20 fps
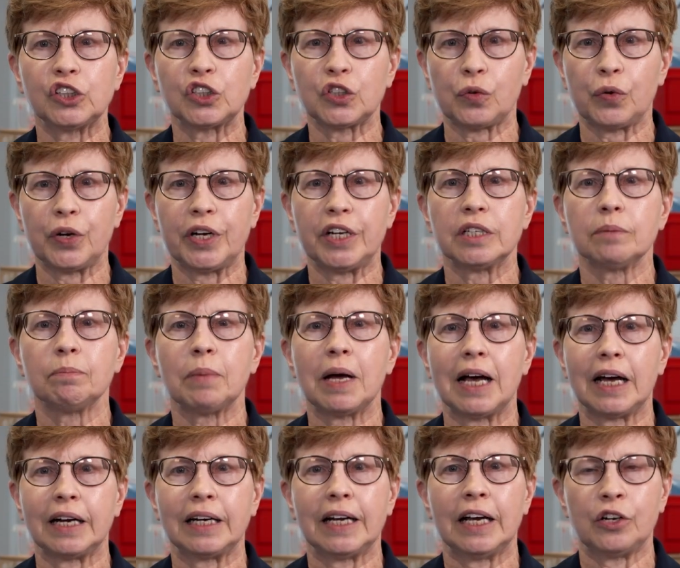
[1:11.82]
screened
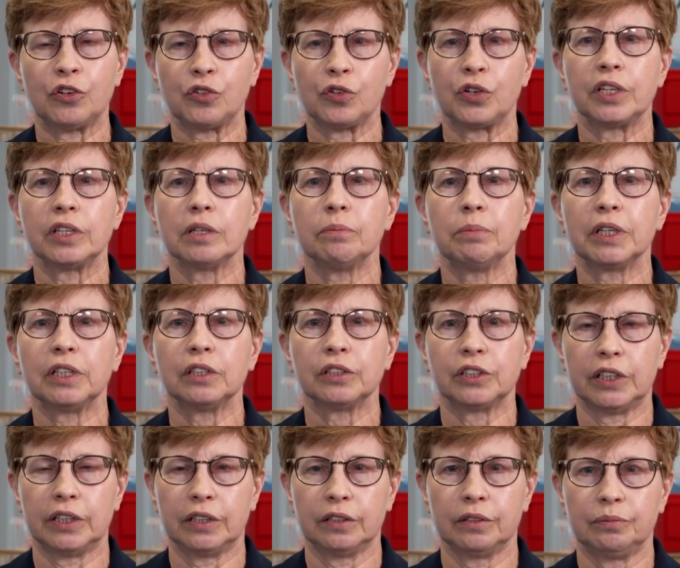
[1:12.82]
upon entering the
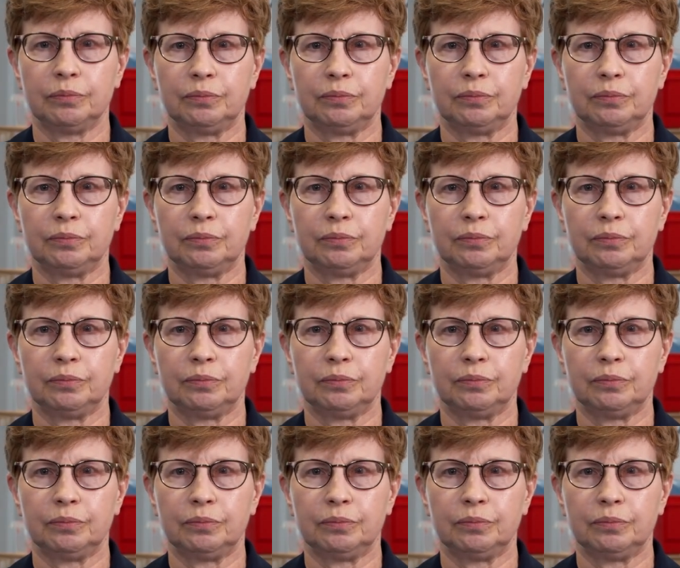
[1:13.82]
building.